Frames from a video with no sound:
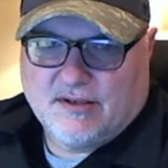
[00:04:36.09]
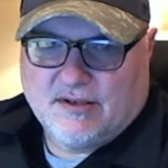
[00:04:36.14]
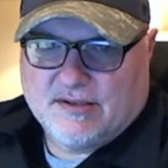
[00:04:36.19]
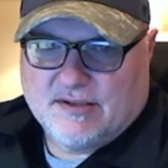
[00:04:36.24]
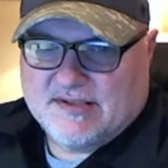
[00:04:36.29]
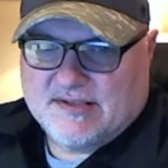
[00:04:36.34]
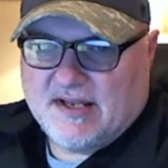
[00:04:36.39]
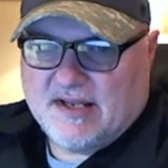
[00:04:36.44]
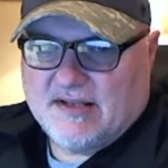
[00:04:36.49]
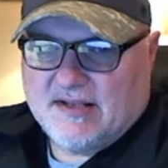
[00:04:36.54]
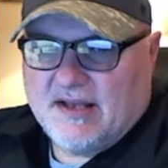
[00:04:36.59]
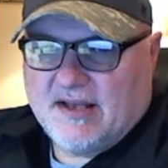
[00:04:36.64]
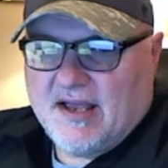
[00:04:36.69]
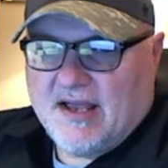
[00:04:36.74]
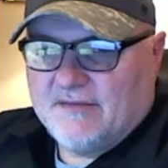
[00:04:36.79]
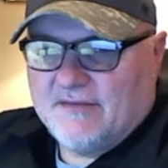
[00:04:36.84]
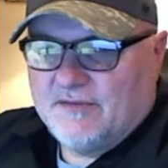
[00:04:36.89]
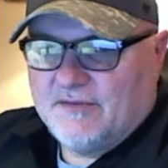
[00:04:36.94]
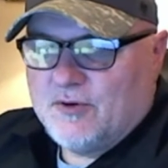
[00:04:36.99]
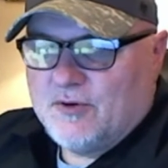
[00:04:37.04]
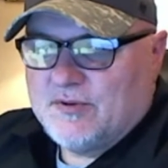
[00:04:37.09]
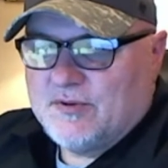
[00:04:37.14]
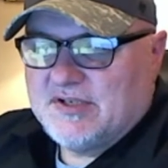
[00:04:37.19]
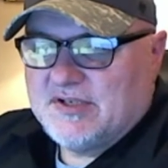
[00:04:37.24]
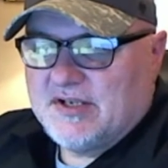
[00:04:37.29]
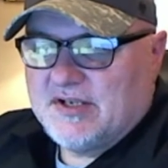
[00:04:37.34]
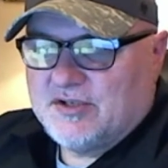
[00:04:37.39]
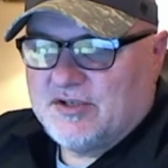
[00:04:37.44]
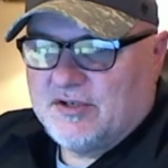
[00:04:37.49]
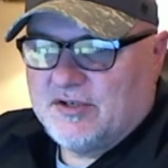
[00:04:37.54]
say they have no
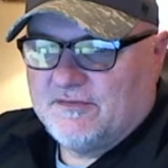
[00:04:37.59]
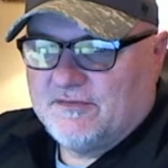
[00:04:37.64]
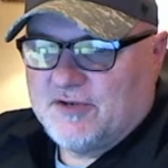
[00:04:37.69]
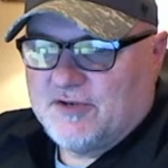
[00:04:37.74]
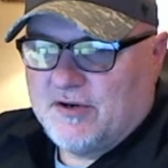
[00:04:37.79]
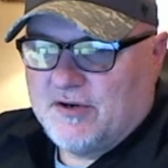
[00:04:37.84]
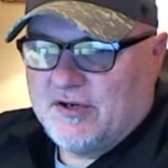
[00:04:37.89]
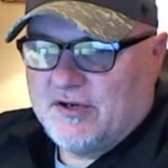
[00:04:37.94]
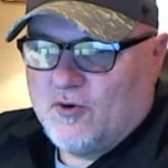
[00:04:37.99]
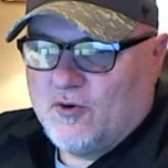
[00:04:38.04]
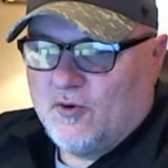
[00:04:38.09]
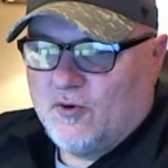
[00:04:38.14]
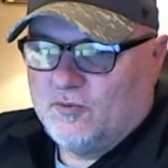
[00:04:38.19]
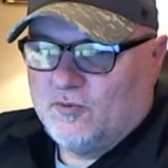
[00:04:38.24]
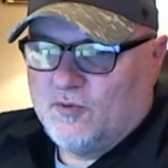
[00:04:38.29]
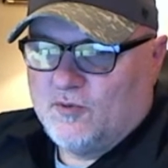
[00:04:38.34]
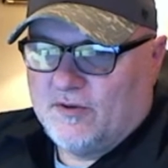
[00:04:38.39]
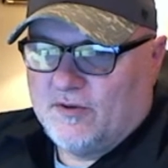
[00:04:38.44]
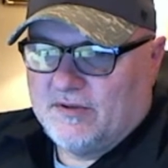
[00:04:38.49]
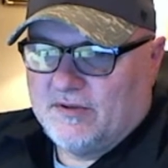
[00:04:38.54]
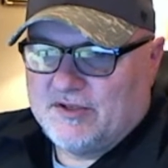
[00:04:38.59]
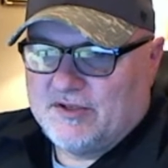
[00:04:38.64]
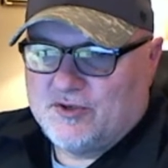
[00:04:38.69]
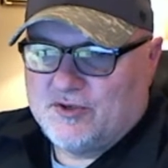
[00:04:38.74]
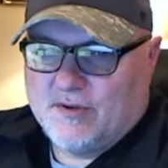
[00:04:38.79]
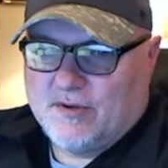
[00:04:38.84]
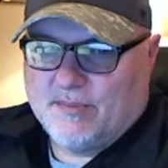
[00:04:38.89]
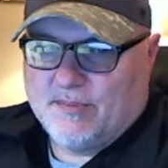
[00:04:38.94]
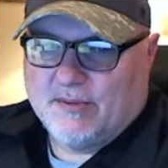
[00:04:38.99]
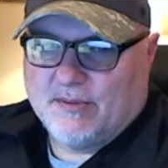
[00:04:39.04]
intention of turning Old World into
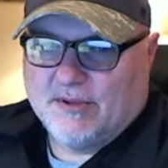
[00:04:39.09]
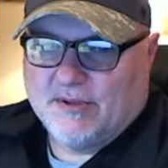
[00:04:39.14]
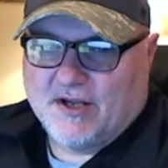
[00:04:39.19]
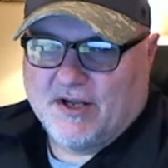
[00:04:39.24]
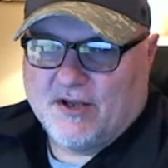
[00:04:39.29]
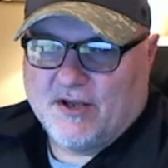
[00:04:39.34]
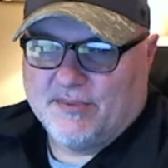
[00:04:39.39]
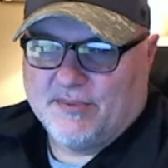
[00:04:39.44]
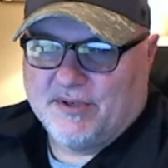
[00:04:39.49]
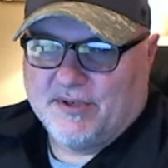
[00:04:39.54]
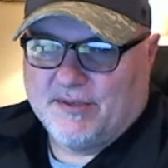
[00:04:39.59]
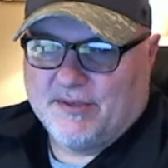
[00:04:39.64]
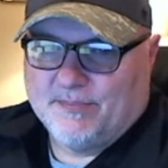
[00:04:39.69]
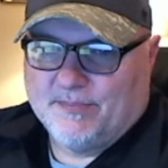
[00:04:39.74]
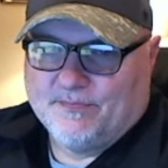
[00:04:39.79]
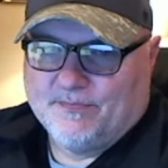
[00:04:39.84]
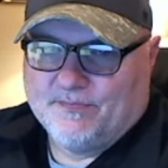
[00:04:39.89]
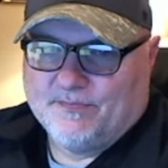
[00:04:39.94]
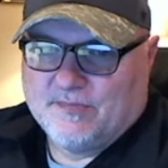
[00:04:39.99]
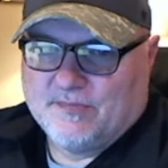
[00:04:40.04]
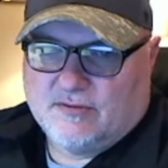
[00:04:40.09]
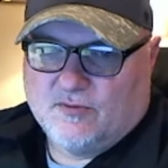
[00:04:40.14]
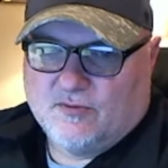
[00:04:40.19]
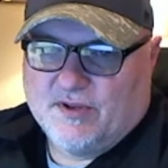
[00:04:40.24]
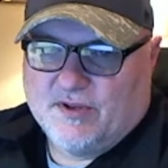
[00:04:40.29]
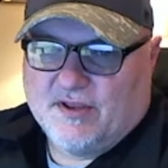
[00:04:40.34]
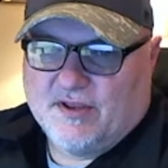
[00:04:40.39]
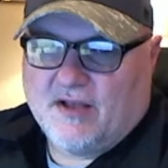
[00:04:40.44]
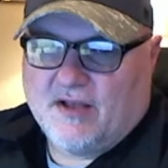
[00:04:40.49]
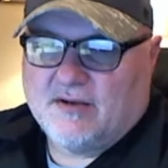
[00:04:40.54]
a public company. We
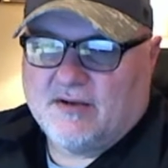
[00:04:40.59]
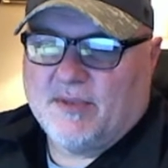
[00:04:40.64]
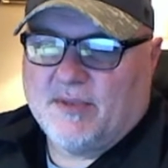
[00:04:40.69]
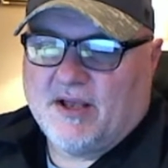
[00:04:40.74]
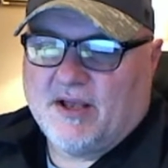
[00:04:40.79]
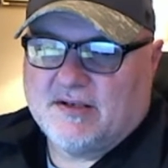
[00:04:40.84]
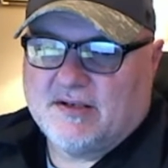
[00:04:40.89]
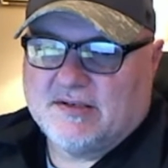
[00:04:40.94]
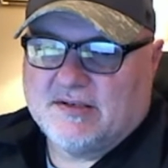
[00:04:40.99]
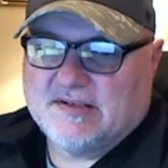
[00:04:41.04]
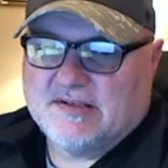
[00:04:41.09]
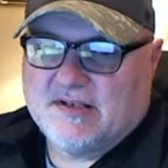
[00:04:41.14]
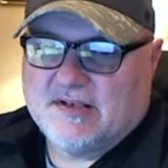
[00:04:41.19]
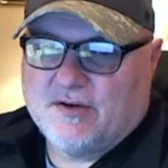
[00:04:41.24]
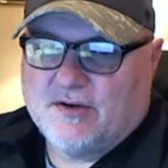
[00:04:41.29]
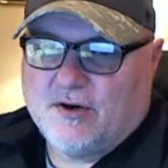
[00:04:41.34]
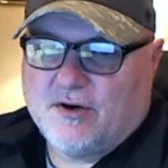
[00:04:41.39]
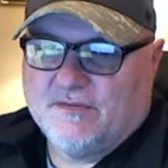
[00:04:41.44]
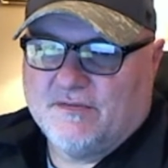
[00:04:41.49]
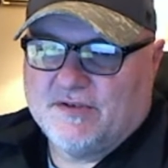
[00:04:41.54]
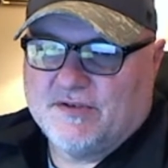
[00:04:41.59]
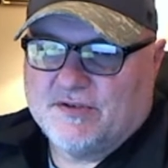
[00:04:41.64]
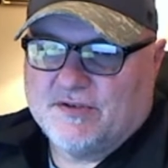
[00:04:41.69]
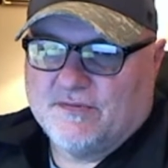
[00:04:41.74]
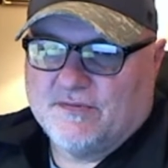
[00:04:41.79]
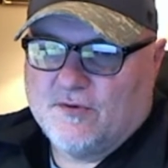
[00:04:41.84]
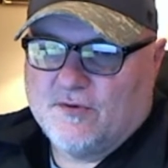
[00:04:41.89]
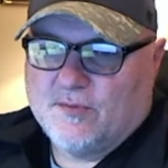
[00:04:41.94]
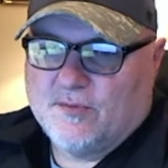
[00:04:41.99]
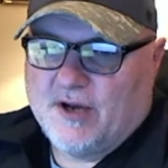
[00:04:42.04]
thought about it, said Hervis, a
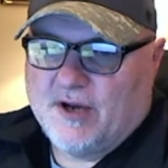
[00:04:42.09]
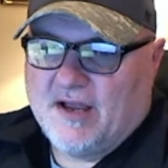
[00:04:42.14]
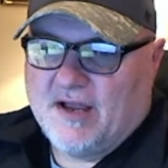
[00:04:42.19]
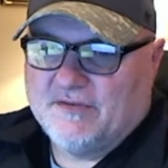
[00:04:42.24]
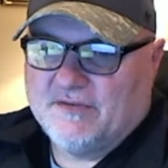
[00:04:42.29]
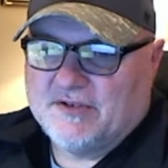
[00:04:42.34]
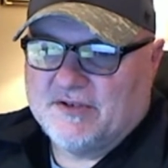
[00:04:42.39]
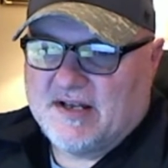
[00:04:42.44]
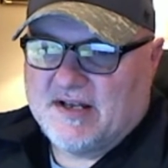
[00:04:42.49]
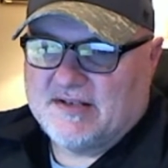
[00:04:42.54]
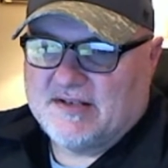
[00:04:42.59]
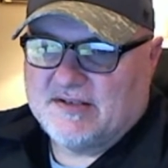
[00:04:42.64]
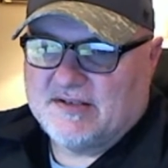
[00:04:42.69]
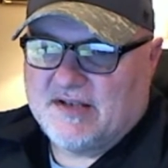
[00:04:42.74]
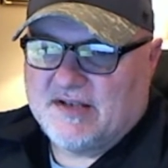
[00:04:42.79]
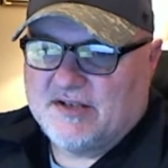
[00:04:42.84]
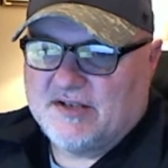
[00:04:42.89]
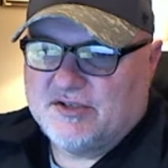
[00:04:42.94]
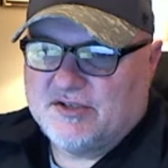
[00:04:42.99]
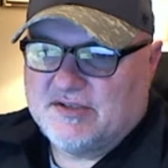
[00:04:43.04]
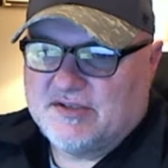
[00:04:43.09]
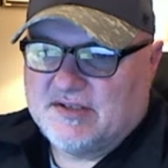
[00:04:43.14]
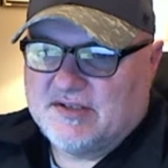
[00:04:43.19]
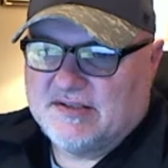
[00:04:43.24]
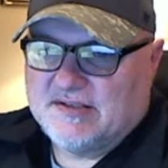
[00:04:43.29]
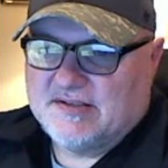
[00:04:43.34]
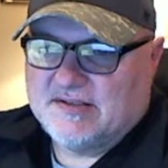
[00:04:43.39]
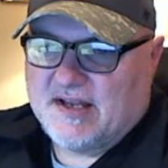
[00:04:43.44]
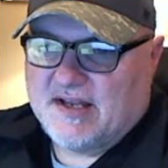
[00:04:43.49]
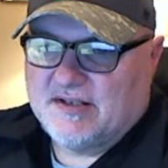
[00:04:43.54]
former advertising agency
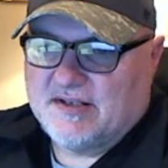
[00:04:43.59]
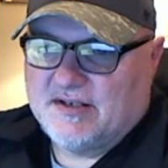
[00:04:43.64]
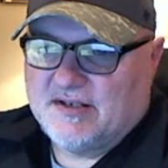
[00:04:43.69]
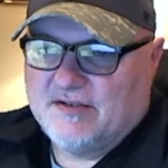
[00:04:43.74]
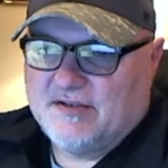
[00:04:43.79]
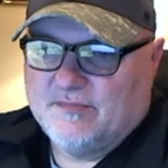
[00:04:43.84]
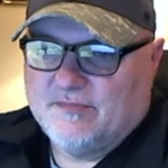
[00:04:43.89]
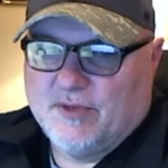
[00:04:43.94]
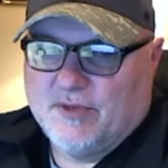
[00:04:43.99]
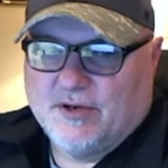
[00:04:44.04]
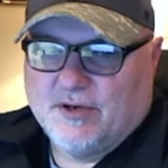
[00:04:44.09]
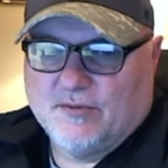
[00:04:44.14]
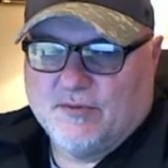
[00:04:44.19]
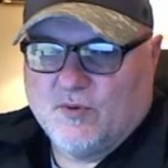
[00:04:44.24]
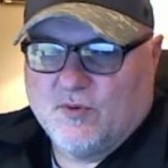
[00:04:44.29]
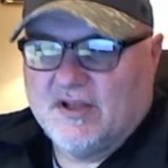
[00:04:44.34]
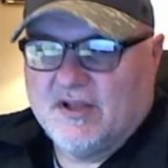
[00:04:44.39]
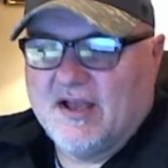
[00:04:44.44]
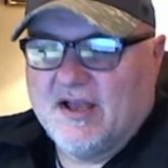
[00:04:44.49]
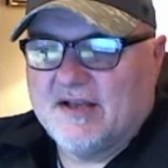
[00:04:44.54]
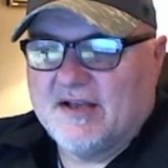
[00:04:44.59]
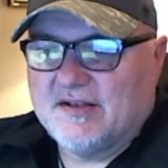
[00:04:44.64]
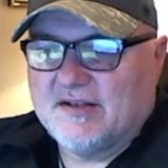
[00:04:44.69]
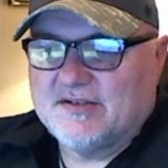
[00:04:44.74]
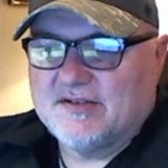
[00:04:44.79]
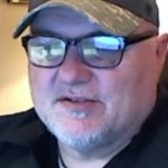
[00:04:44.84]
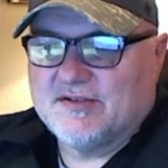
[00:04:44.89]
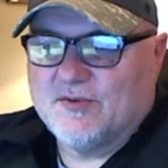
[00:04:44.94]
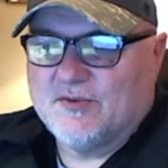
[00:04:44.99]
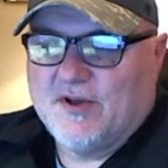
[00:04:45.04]
executive, but we like
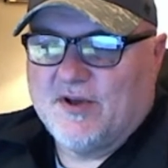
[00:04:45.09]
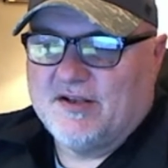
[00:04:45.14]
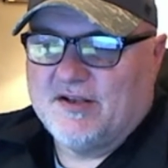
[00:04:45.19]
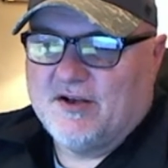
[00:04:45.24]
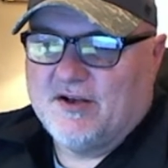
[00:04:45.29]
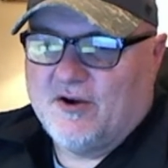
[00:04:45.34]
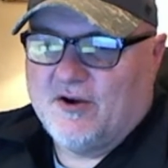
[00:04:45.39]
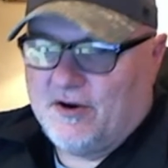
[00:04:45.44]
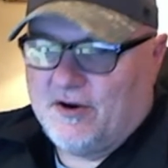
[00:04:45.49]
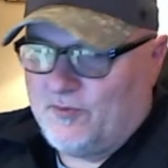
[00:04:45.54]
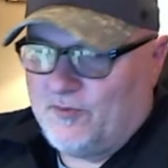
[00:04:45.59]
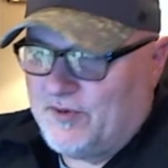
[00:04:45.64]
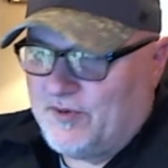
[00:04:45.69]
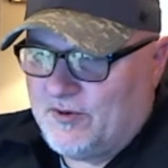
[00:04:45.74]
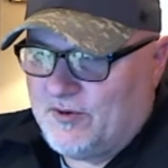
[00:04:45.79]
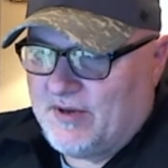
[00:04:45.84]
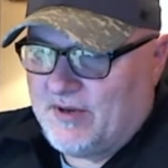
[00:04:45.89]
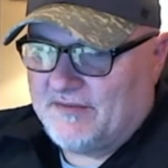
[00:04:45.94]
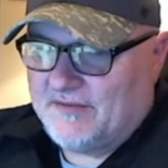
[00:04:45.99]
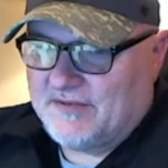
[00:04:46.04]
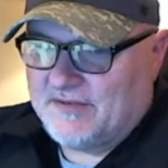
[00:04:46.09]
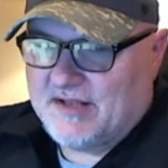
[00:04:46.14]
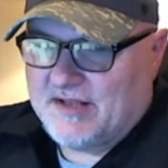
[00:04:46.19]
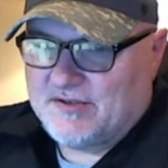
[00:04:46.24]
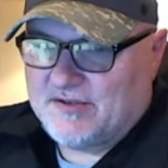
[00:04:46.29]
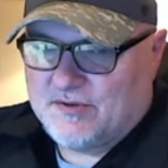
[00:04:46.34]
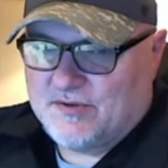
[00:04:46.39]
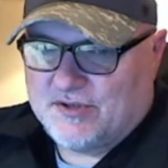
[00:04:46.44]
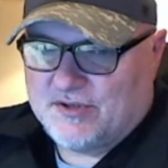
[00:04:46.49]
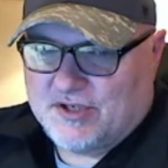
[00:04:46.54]
things the way they are. We don't have to
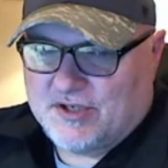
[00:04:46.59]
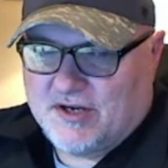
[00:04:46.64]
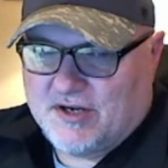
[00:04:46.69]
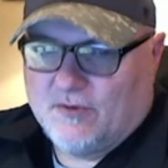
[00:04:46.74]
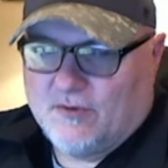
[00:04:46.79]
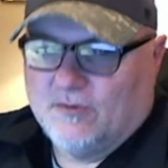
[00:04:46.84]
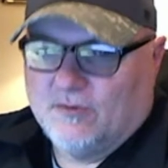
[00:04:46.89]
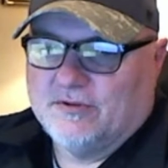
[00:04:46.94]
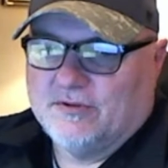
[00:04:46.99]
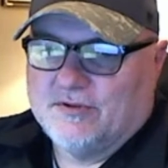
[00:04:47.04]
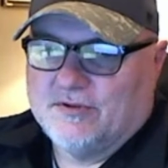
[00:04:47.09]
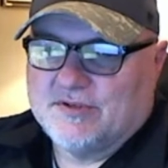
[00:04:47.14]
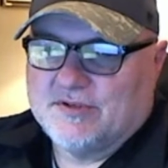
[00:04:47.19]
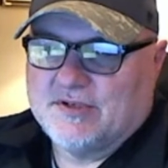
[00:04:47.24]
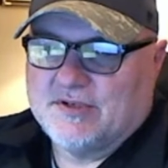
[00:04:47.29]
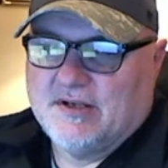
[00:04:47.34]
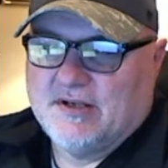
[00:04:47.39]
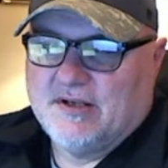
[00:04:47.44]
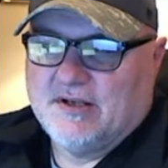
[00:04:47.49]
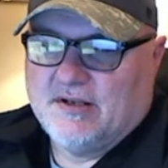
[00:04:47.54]
answer to shareholders.